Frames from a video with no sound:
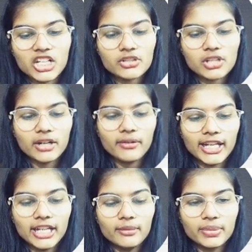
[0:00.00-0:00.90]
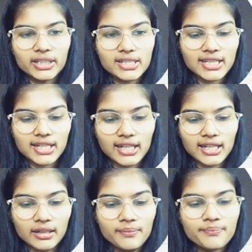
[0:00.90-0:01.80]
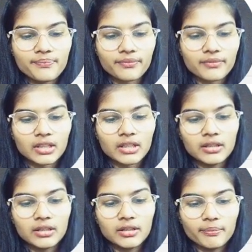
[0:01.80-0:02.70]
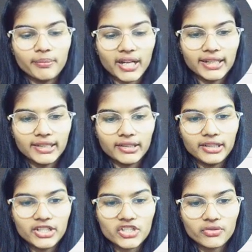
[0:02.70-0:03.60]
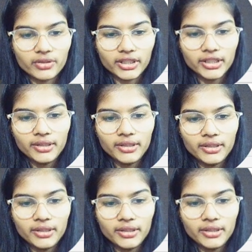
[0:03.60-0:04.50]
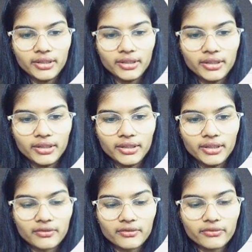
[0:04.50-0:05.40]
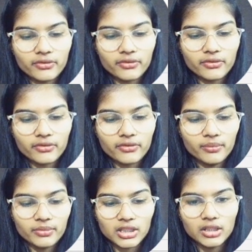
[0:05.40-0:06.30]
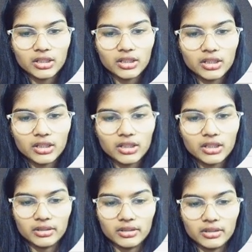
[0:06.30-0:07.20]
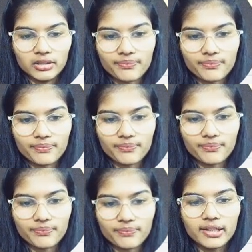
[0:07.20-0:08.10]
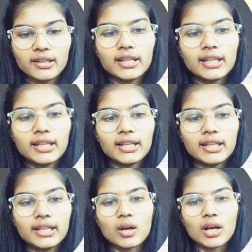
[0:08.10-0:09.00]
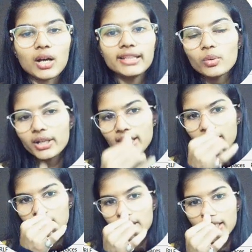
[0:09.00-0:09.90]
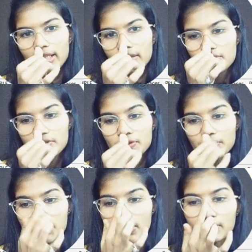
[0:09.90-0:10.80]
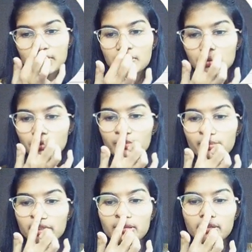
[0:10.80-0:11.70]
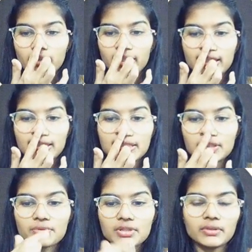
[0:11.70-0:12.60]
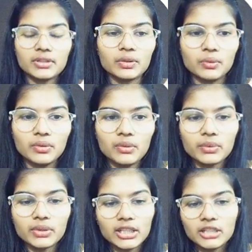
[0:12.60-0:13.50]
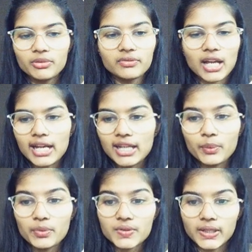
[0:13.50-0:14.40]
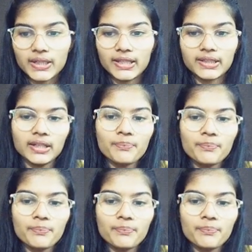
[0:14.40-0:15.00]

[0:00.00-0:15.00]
So I'll write build a binary tree from the list. Right. Now, here what I have done, I have just used out this node method, right? I just used out the node, and with the help of that, I was getting the